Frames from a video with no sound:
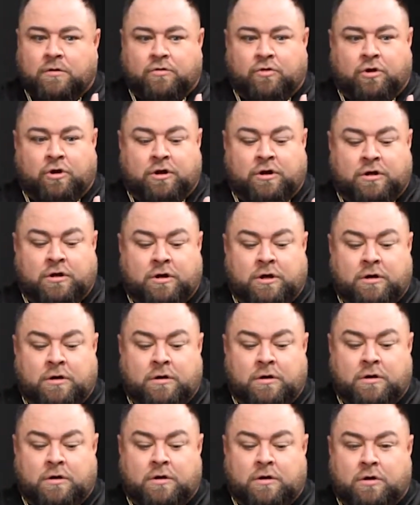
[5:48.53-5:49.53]
They're gonna
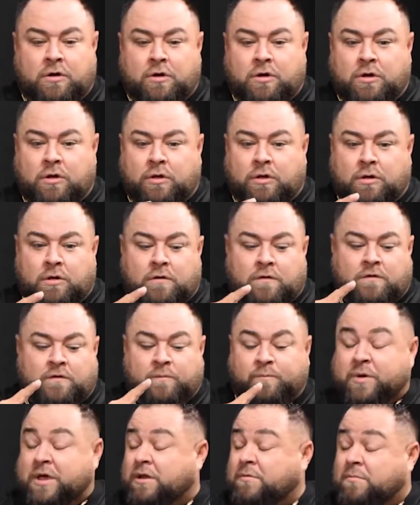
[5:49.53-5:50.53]

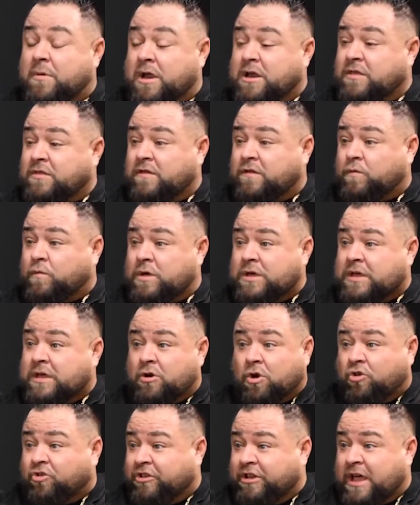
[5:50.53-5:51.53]
spend money this
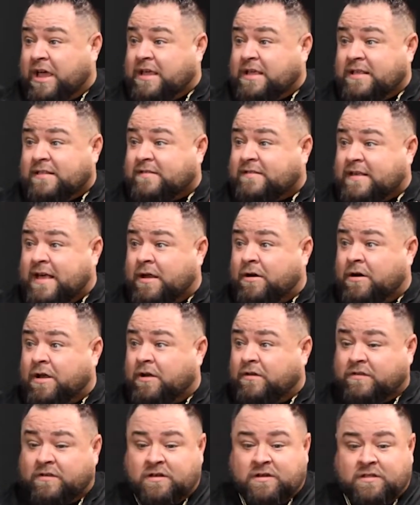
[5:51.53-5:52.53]
weekend or tonight and Saturday
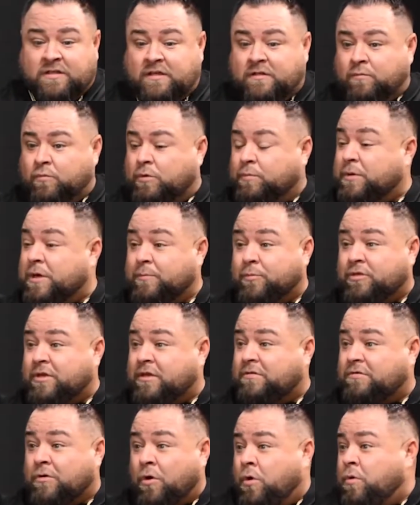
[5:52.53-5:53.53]
or Sunday with people
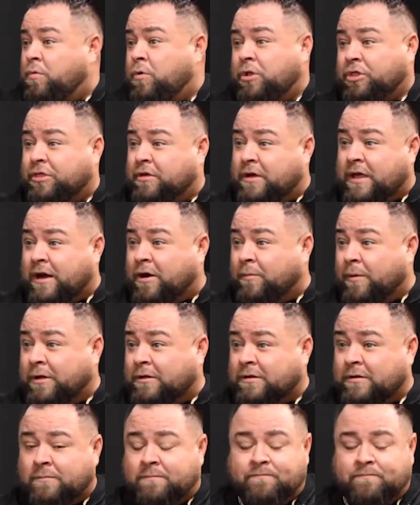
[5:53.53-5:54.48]
that don't really care about them.